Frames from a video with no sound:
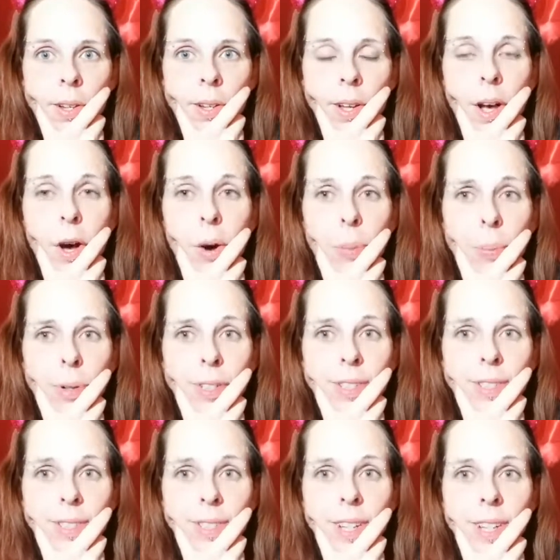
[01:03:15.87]
Oh,
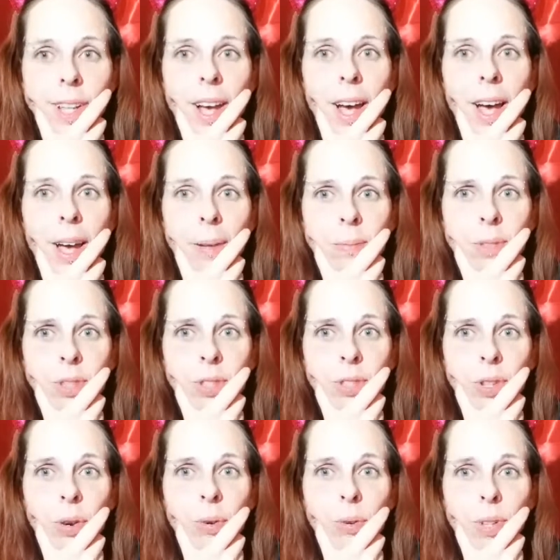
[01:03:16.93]
Priscilla, I'm
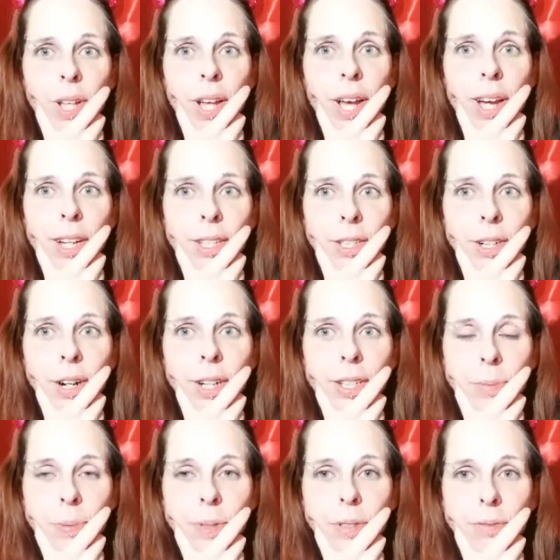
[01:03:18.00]
so glad you're
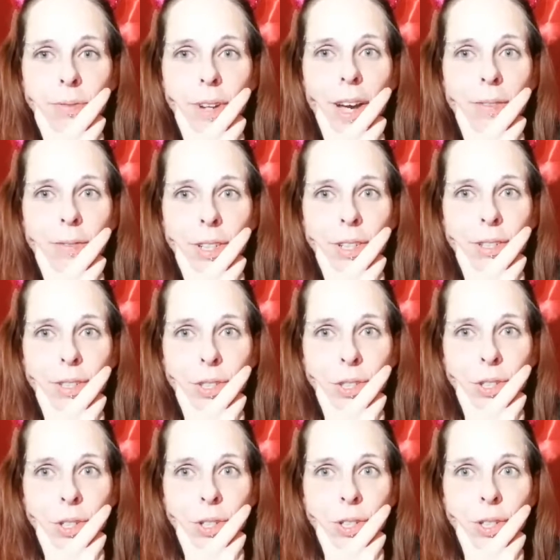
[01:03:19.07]
husband of 5 years and
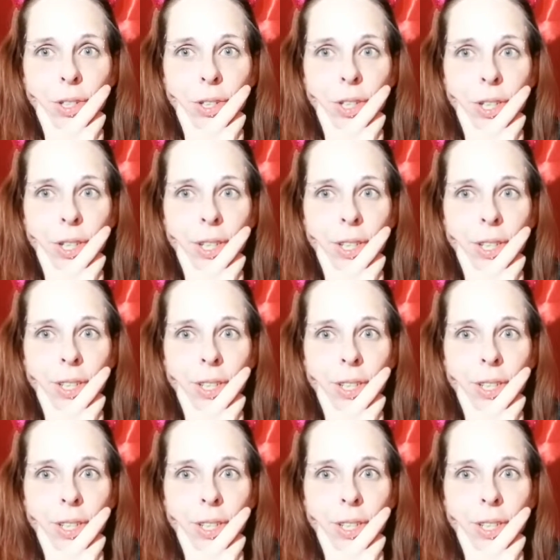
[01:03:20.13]
you're good.